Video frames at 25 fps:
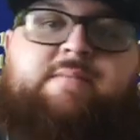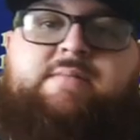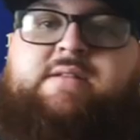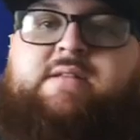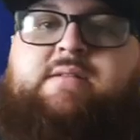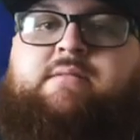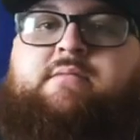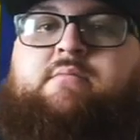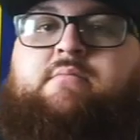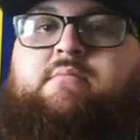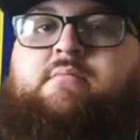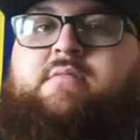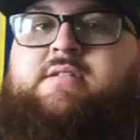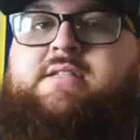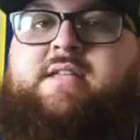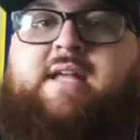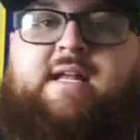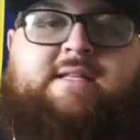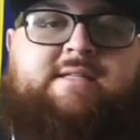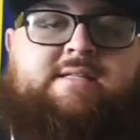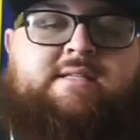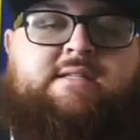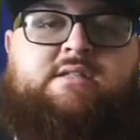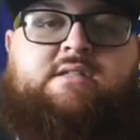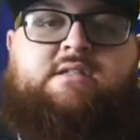and
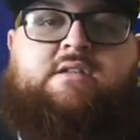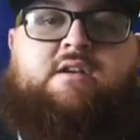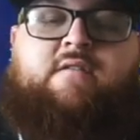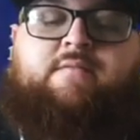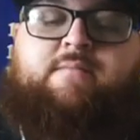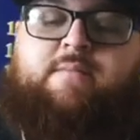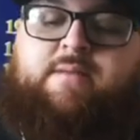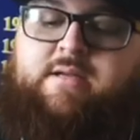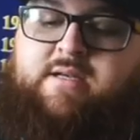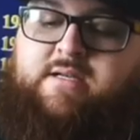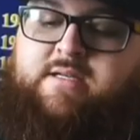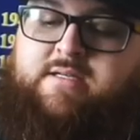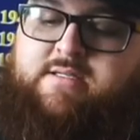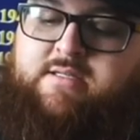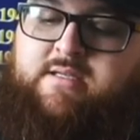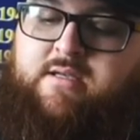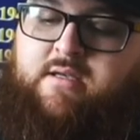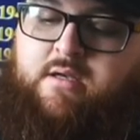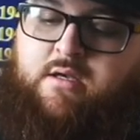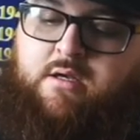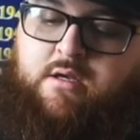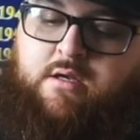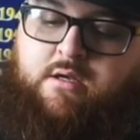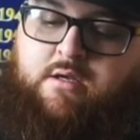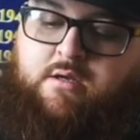sets and stuff because
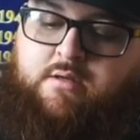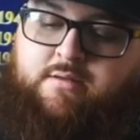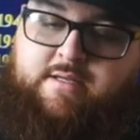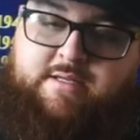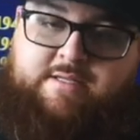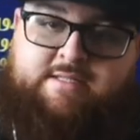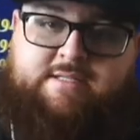this